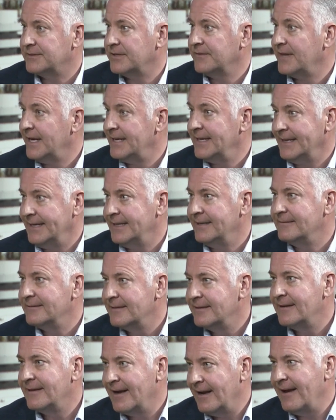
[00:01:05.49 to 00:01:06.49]
So they need
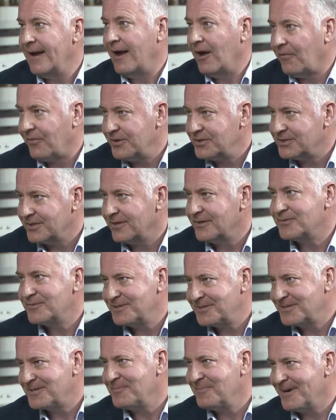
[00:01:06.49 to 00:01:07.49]
health insurance,
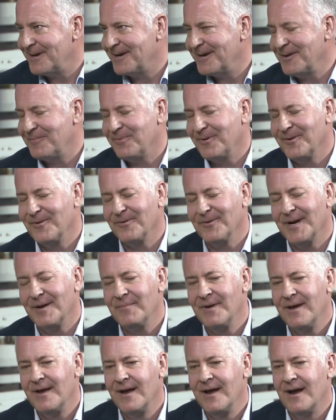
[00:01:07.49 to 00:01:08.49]
which is the Medicare program.
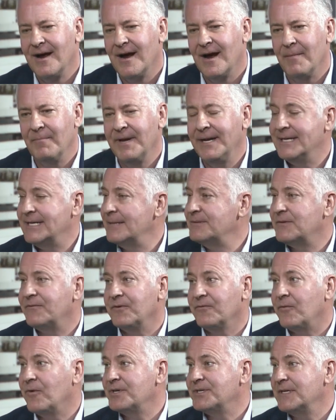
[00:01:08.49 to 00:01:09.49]
Many times, if
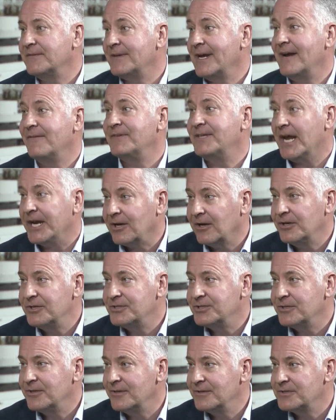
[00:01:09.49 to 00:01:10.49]
you're fortunate to have dental
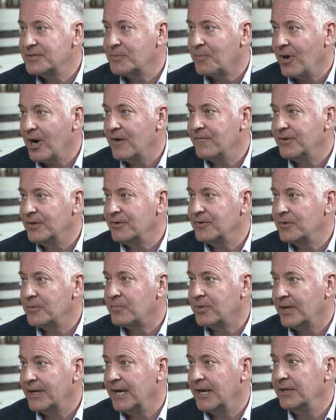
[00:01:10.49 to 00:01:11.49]
insurance as part of your group
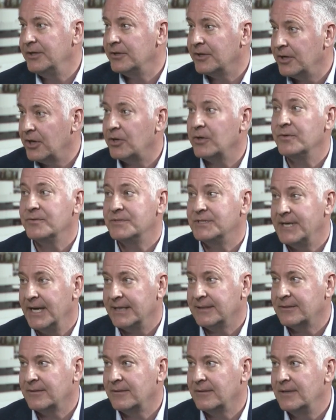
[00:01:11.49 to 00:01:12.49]
plan, you're going to lose
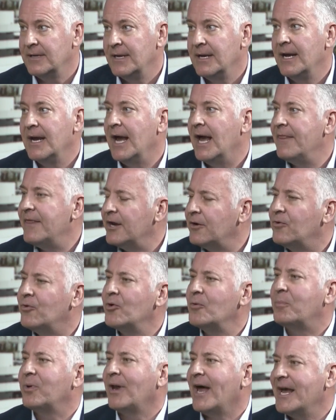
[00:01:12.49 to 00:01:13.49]
dental. And then
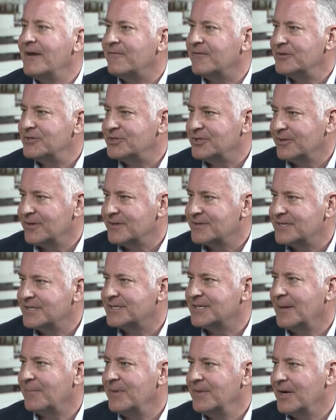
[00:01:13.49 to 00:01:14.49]
group life insurance is
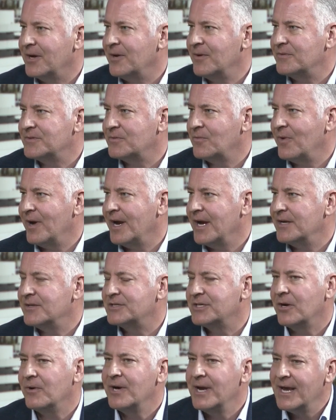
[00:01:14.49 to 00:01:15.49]
something that goes away.
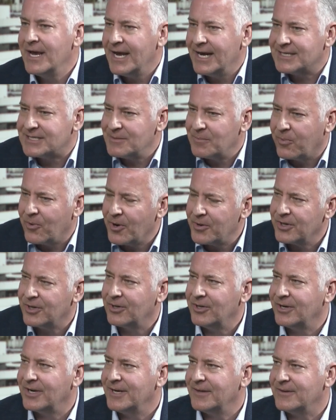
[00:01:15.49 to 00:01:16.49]
So it's important to
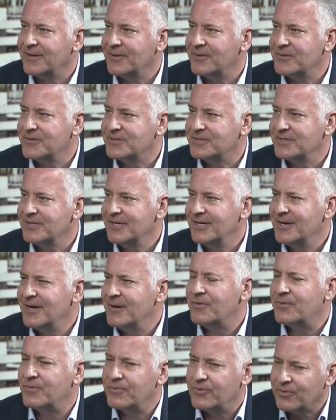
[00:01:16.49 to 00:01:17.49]
look at those
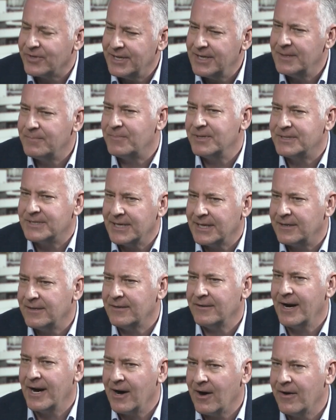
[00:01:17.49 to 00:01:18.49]
three
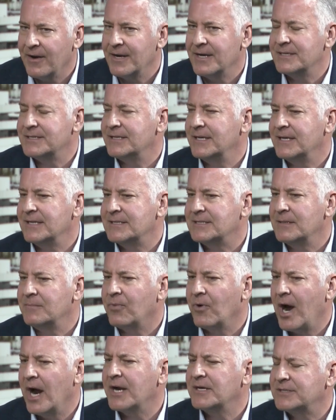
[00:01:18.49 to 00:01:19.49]
particular areas and some
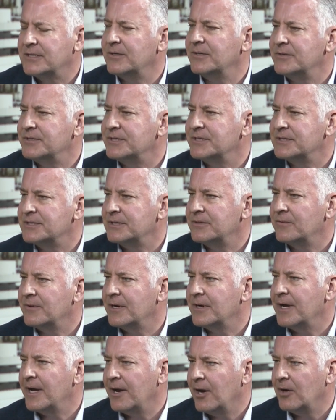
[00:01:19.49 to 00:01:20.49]
product solutions in
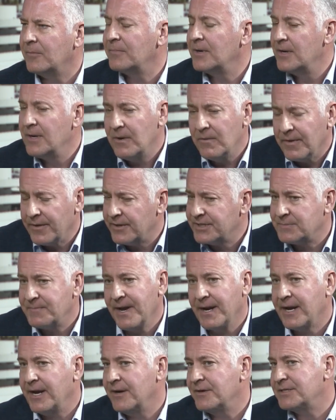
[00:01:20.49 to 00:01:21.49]
order to help, whether it's
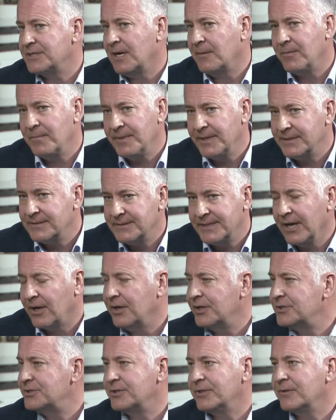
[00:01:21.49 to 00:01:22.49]
Medicare supplement,
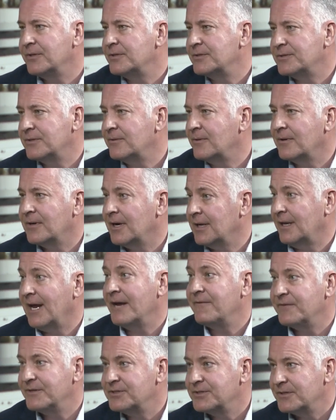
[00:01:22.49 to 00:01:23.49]
dental insurance, or a
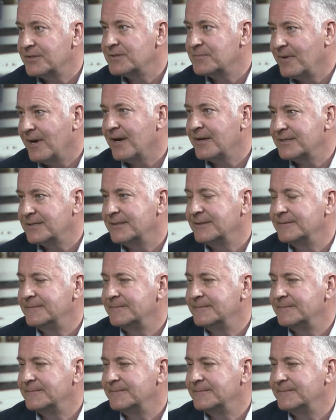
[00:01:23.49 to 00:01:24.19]
life insurance policy.